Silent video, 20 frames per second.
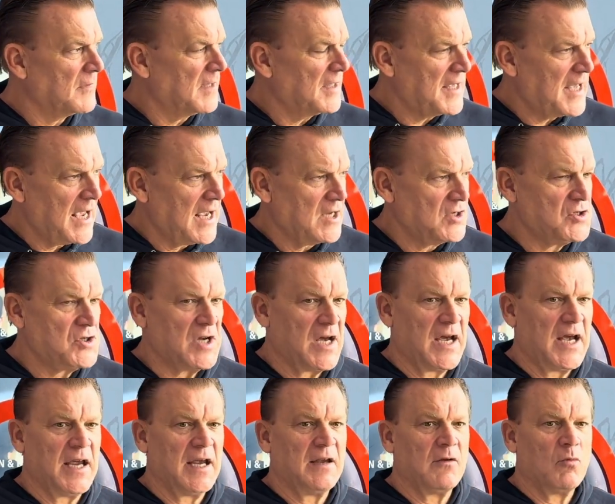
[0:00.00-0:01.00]

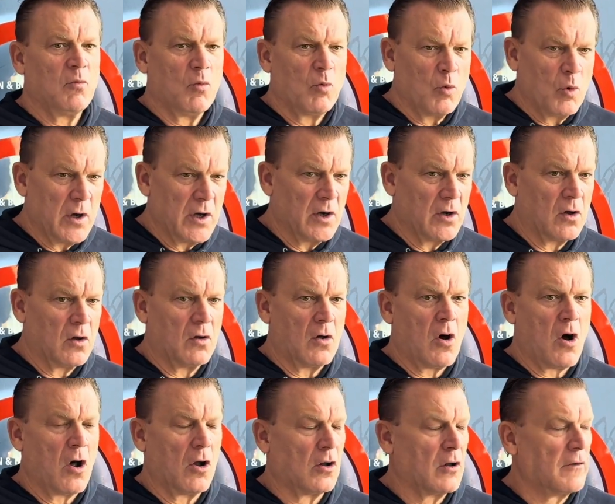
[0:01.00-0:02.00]
KJ, Will,
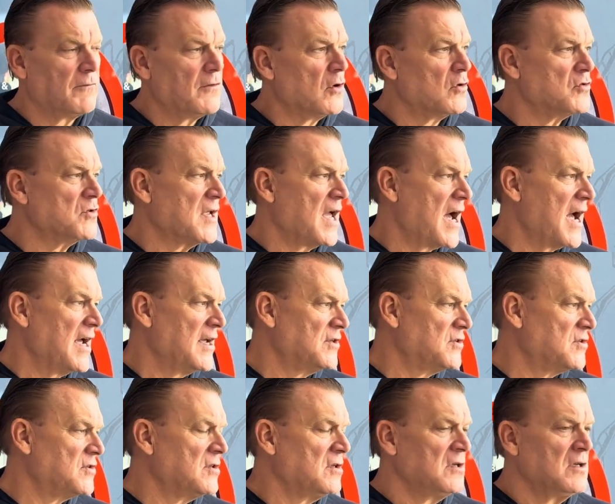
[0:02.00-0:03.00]
all of those
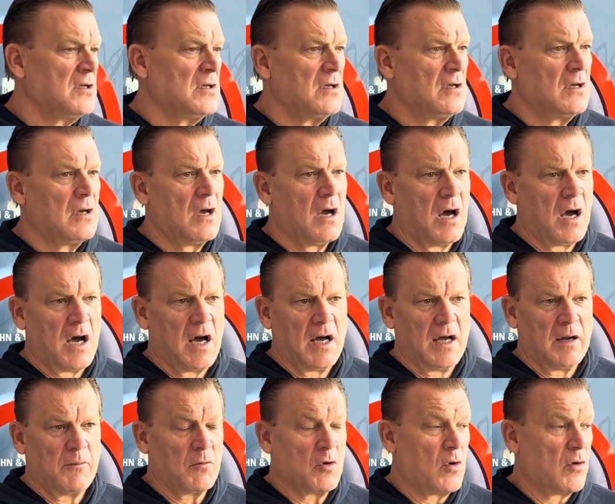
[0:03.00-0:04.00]
guys,
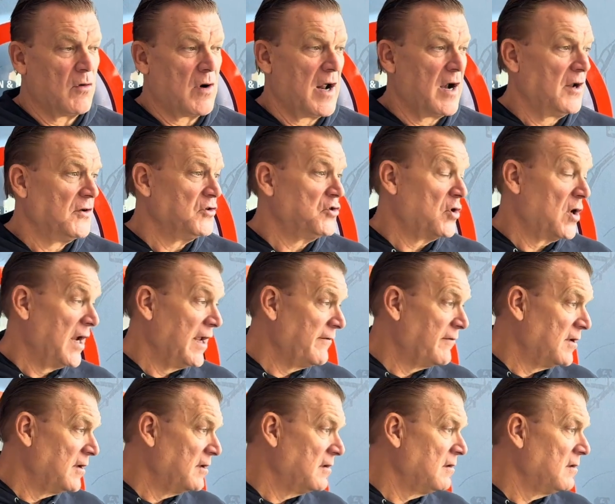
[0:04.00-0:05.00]
I'm going right on
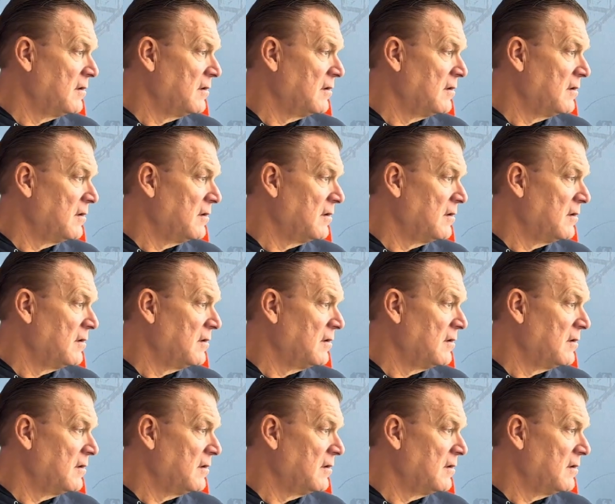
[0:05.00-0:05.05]
Draven.